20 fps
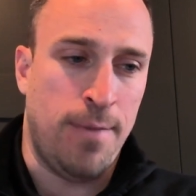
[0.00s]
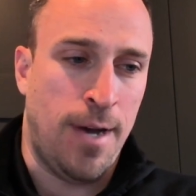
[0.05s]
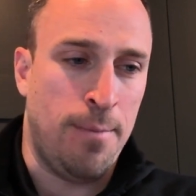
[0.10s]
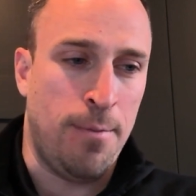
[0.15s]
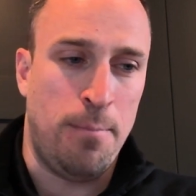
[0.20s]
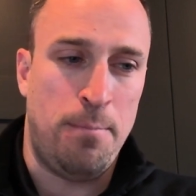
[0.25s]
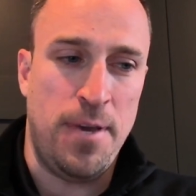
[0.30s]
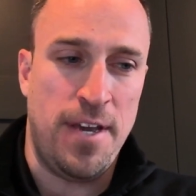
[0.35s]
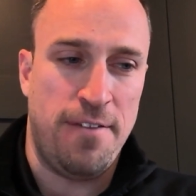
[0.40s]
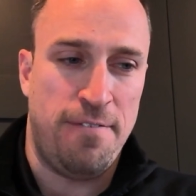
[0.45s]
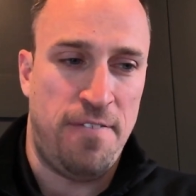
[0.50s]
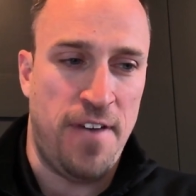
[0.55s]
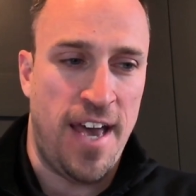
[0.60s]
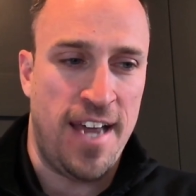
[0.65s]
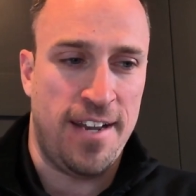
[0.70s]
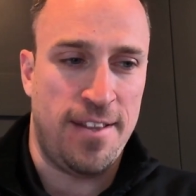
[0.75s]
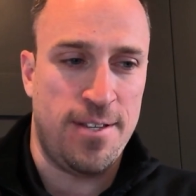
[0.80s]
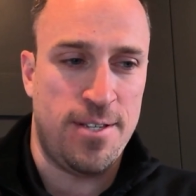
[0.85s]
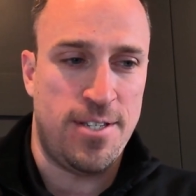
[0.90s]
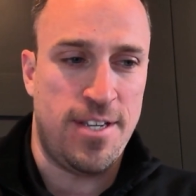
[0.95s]
a big
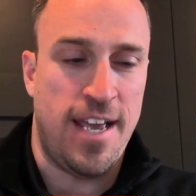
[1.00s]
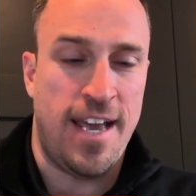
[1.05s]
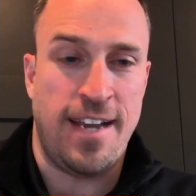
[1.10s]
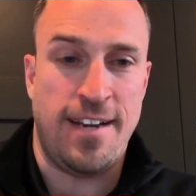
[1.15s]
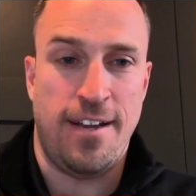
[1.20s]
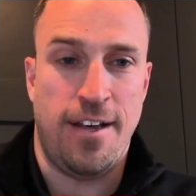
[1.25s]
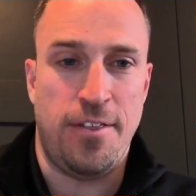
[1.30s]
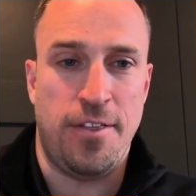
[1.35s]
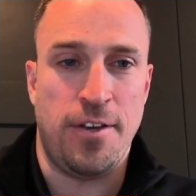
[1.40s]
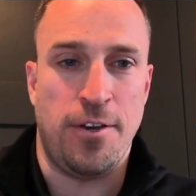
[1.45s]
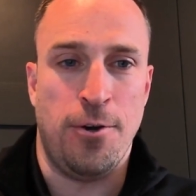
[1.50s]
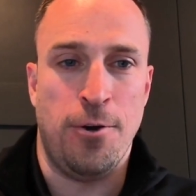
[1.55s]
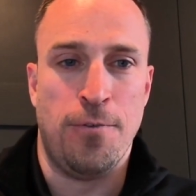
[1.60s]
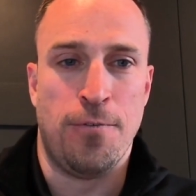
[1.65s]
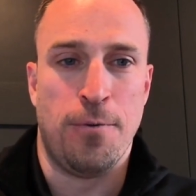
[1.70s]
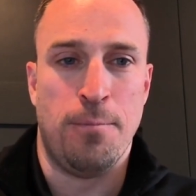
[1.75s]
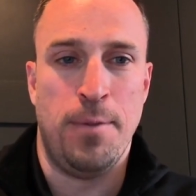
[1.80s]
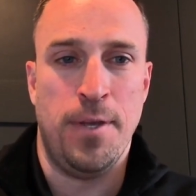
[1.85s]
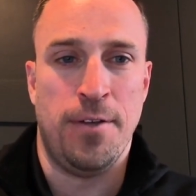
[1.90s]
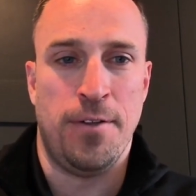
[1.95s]
fan of the saying, "Nothing
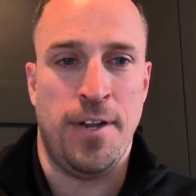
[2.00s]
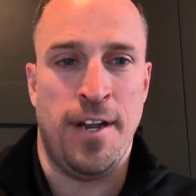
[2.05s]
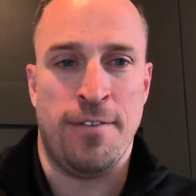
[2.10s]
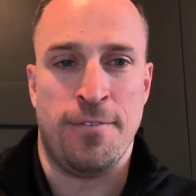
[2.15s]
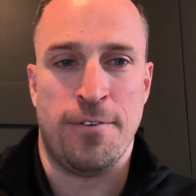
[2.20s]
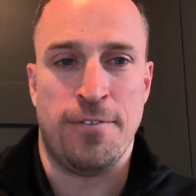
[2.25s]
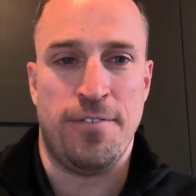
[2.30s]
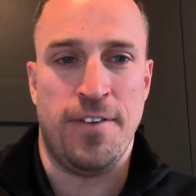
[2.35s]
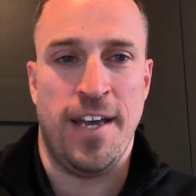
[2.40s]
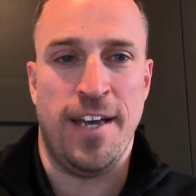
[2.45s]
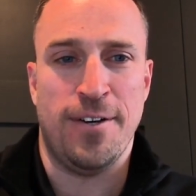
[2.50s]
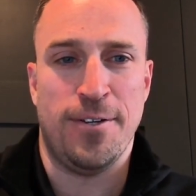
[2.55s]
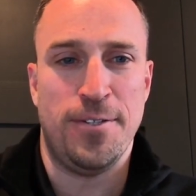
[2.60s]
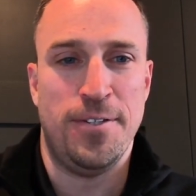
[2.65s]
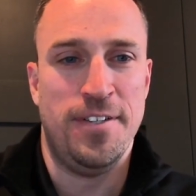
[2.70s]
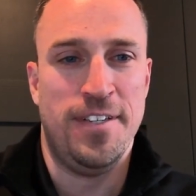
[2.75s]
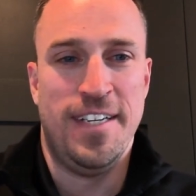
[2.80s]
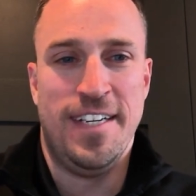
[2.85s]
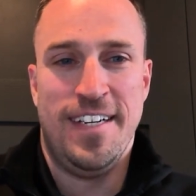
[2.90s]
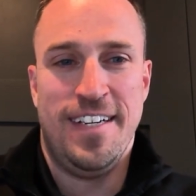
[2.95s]
overbuilt ever
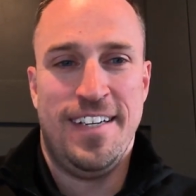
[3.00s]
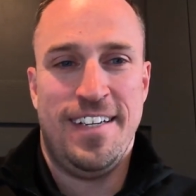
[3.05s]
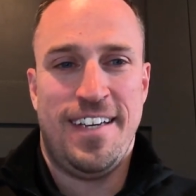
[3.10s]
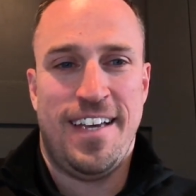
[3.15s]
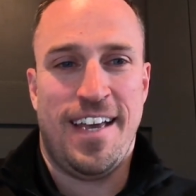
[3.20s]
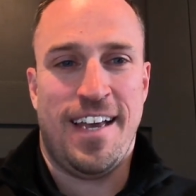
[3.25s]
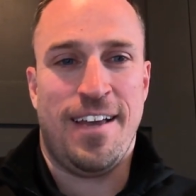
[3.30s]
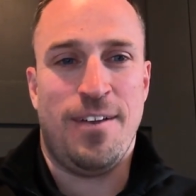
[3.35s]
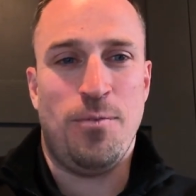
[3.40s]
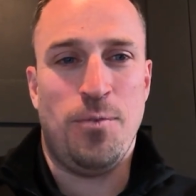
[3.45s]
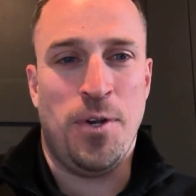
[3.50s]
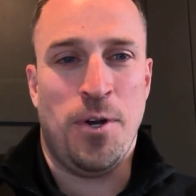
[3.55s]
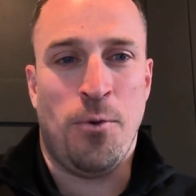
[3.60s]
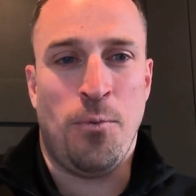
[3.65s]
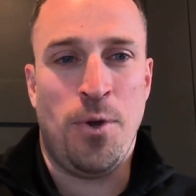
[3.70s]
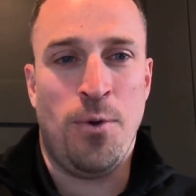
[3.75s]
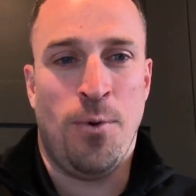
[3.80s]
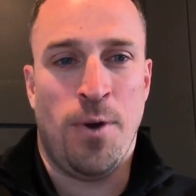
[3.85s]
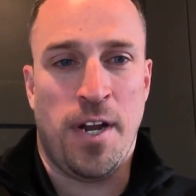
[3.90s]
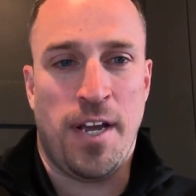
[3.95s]
failed," and
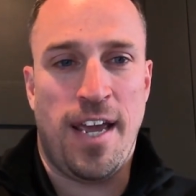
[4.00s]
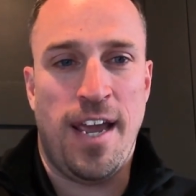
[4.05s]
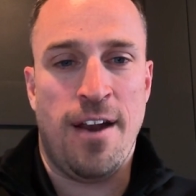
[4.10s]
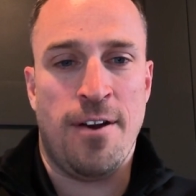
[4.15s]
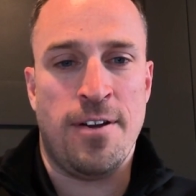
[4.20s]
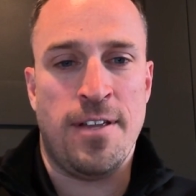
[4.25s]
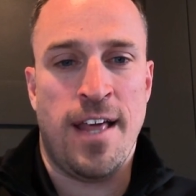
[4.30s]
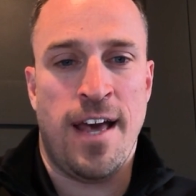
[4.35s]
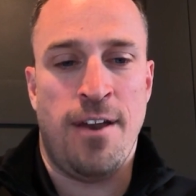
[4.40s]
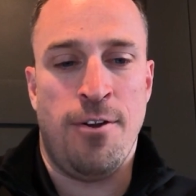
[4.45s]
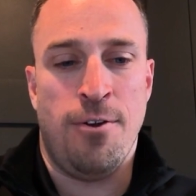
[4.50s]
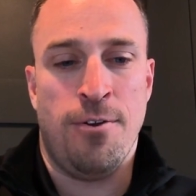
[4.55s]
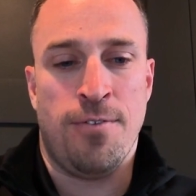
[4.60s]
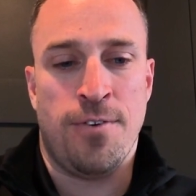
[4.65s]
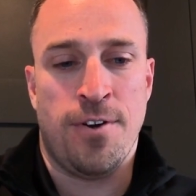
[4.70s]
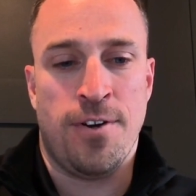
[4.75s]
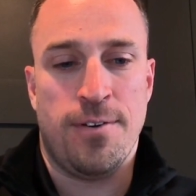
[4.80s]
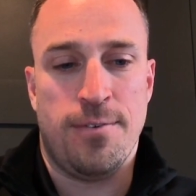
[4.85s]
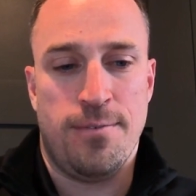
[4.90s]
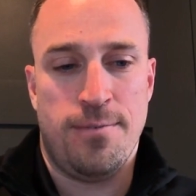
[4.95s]
we want to carry that
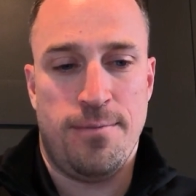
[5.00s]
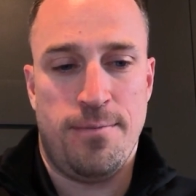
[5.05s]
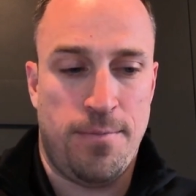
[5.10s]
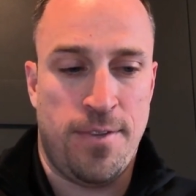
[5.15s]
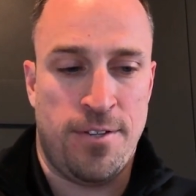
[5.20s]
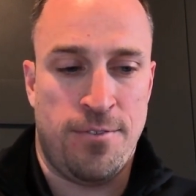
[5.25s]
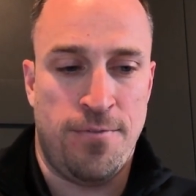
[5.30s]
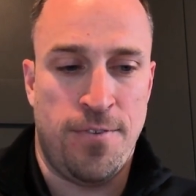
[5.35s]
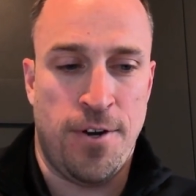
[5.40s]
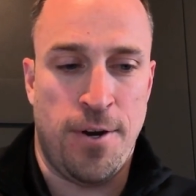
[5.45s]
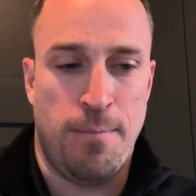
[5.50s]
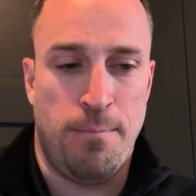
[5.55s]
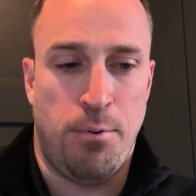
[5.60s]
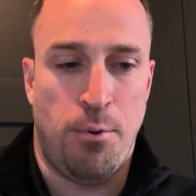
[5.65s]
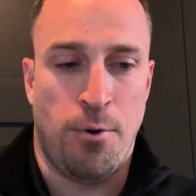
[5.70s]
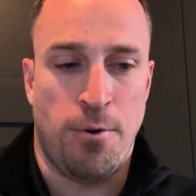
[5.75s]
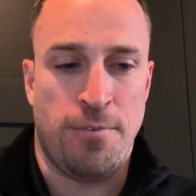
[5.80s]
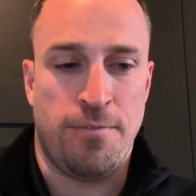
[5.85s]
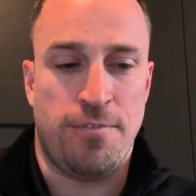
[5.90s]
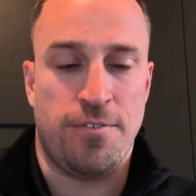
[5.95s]
over. It's very
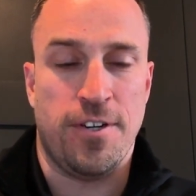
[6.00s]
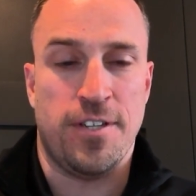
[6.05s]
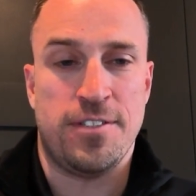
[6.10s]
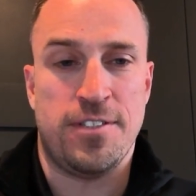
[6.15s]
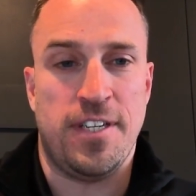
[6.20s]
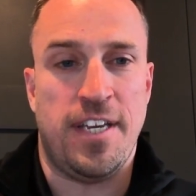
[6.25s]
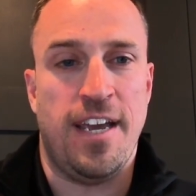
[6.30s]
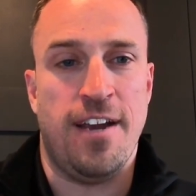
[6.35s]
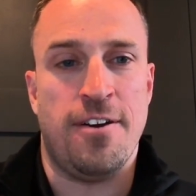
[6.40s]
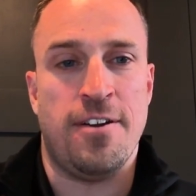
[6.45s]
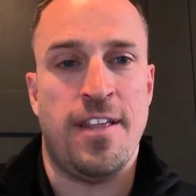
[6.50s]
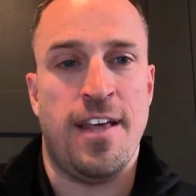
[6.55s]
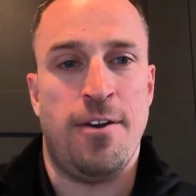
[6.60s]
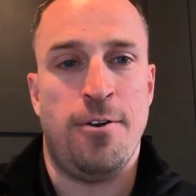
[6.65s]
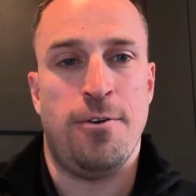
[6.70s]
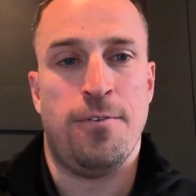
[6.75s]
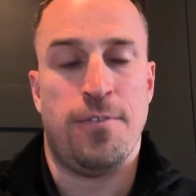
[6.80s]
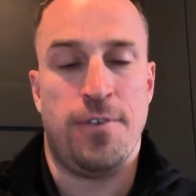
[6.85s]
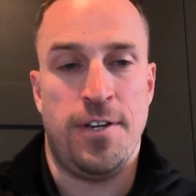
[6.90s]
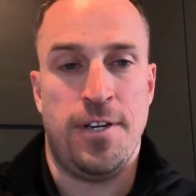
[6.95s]
important for us to carry that
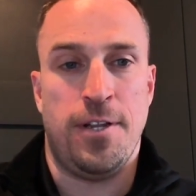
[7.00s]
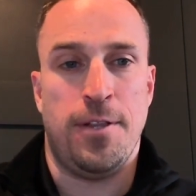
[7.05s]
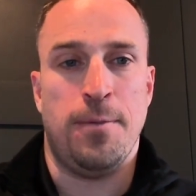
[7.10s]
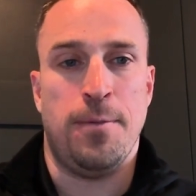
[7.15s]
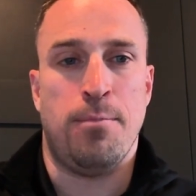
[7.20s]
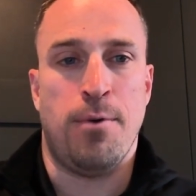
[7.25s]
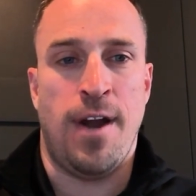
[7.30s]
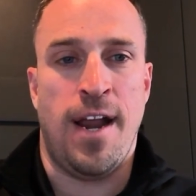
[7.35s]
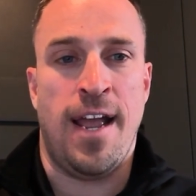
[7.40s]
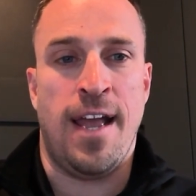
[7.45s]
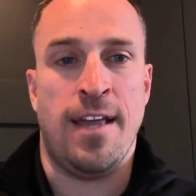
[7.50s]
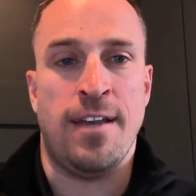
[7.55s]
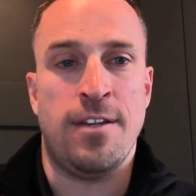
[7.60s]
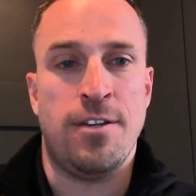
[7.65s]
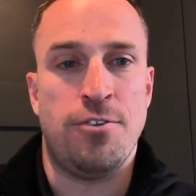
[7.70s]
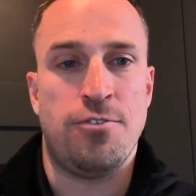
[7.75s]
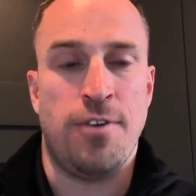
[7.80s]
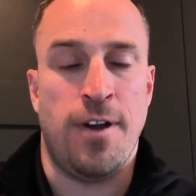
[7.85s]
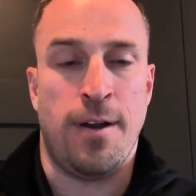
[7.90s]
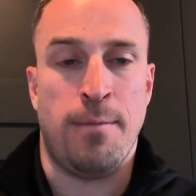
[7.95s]
over into the brand
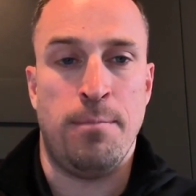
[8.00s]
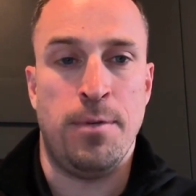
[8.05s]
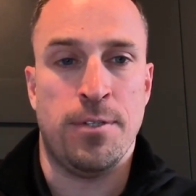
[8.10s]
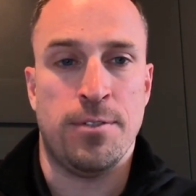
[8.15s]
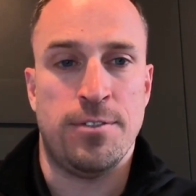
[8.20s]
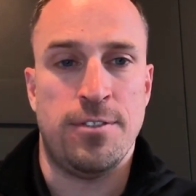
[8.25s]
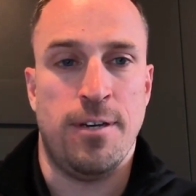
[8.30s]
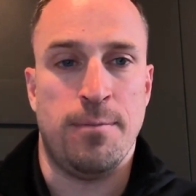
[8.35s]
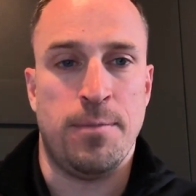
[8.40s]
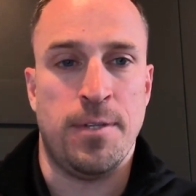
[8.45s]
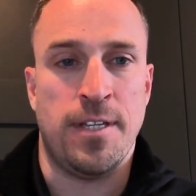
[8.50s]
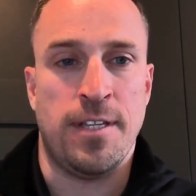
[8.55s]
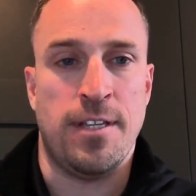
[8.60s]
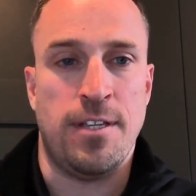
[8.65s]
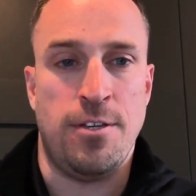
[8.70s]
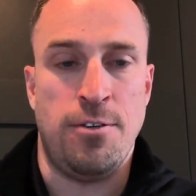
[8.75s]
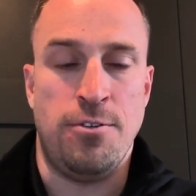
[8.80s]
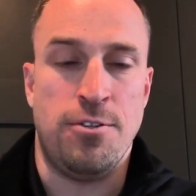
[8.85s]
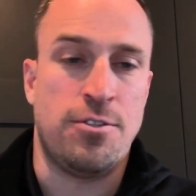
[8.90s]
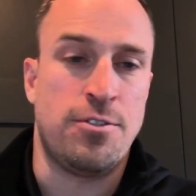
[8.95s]
and try to build something
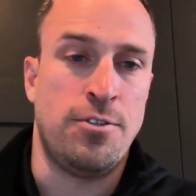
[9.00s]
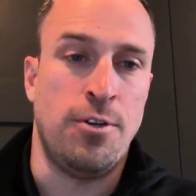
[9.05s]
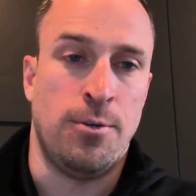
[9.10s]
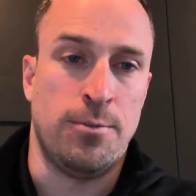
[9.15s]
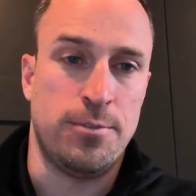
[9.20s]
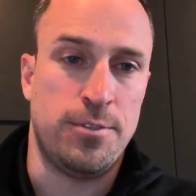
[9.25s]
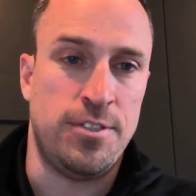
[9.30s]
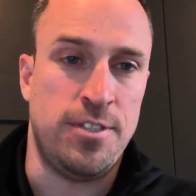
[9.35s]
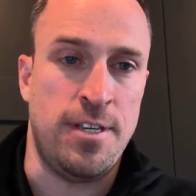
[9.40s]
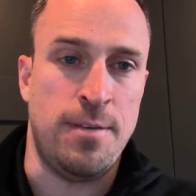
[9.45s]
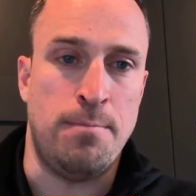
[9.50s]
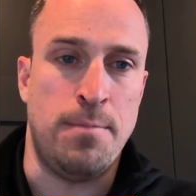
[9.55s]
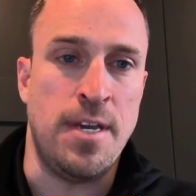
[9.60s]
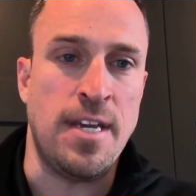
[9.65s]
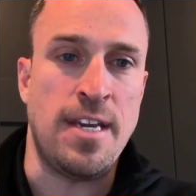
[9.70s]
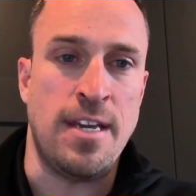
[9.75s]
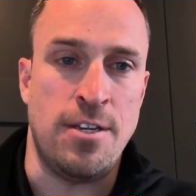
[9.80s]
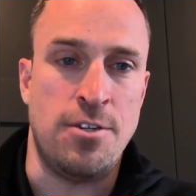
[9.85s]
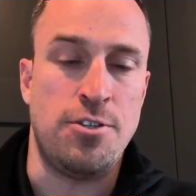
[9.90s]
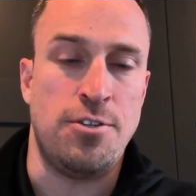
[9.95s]
that you just don't see
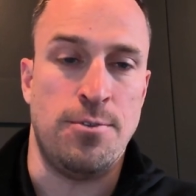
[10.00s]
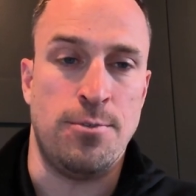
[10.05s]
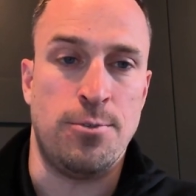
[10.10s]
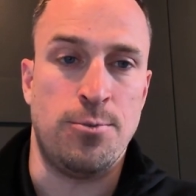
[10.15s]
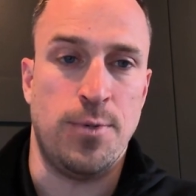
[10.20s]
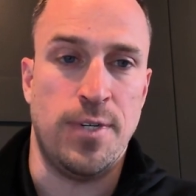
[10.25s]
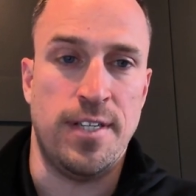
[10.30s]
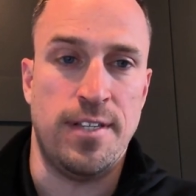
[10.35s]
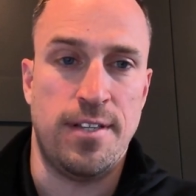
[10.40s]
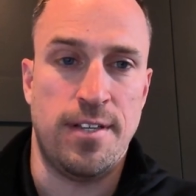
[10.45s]
big issues with.